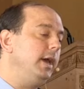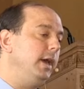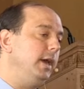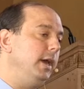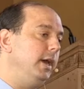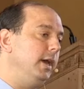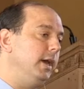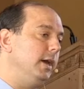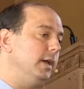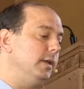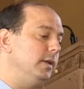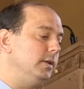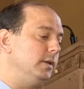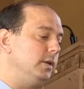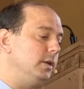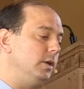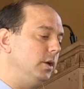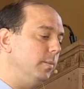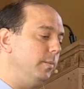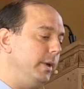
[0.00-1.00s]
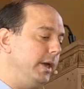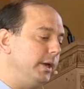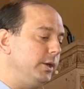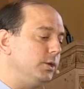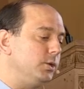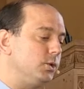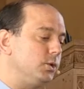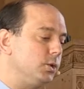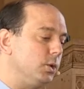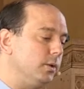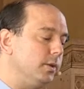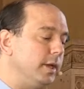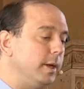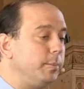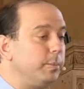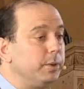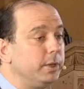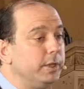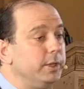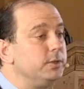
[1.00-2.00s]
and, you know, making sure
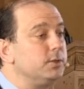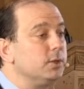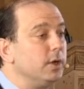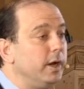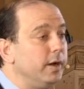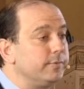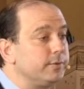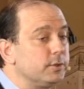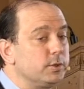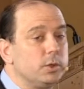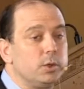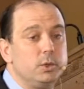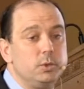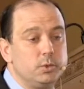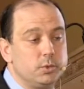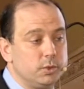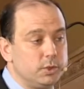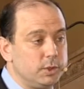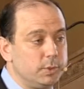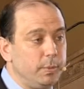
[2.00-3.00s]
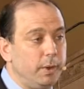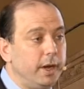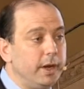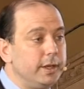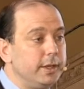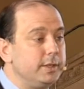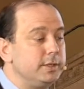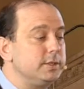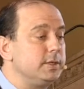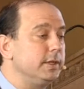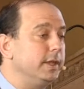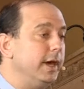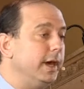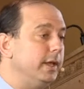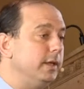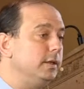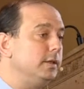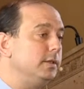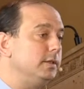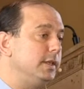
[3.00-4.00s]
that police officer who's responding to
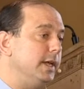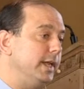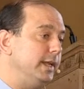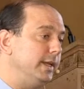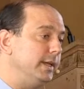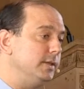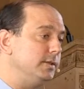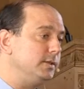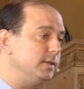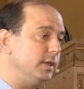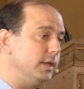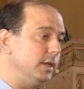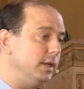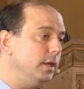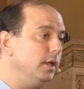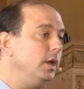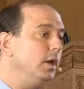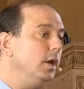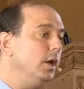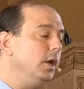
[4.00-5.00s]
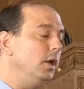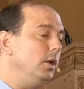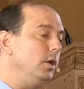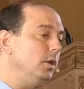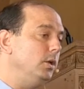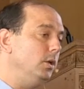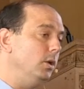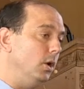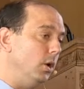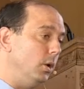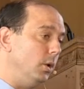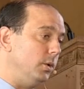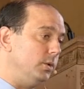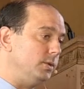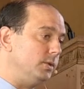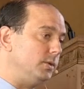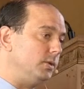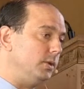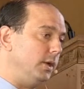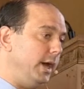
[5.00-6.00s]
that, that incident
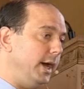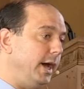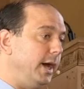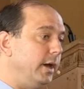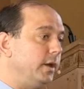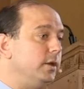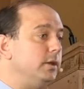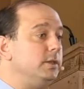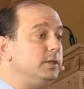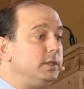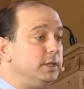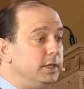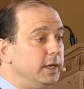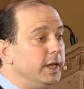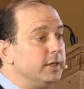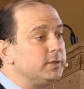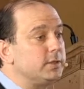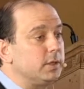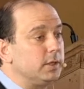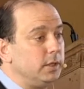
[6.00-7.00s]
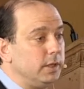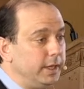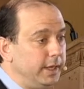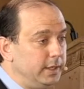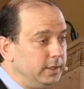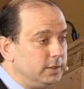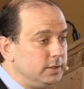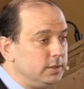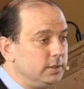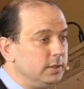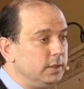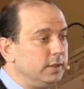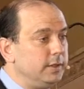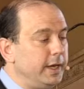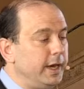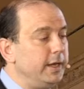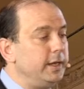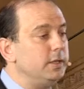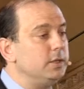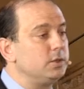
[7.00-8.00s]
knows how to de-escalate
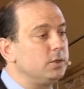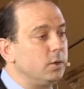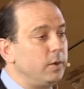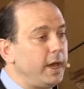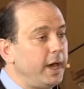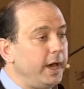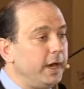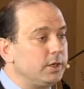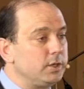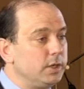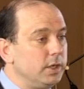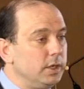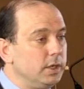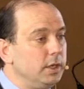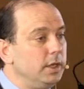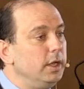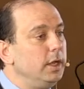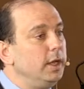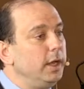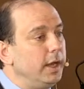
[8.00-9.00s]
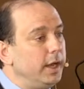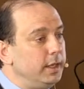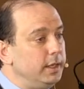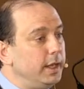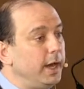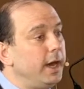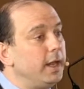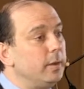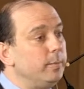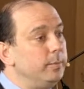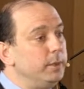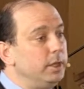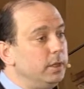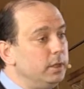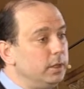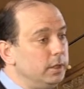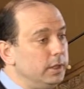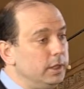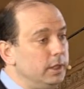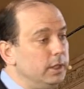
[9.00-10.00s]
that interaction and not
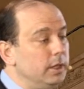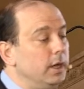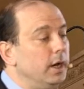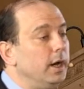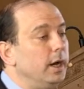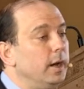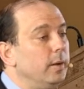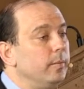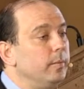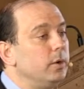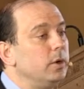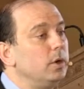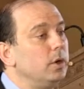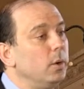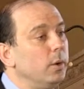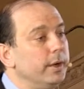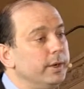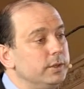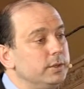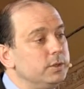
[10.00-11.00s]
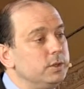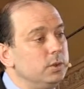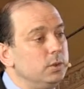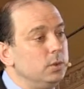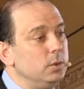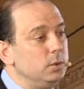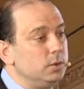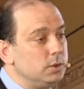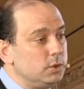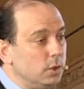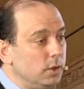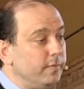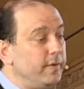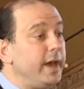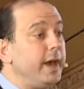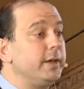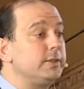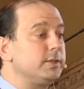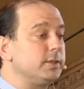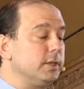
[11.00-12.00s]
immediately um, going to sort of
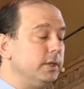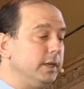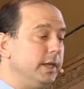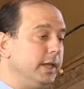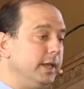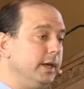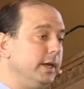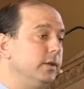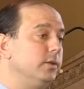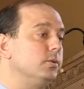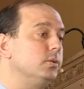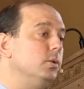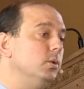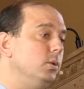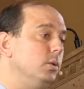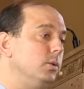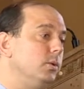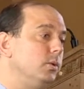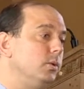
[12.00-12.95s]
escalating it through,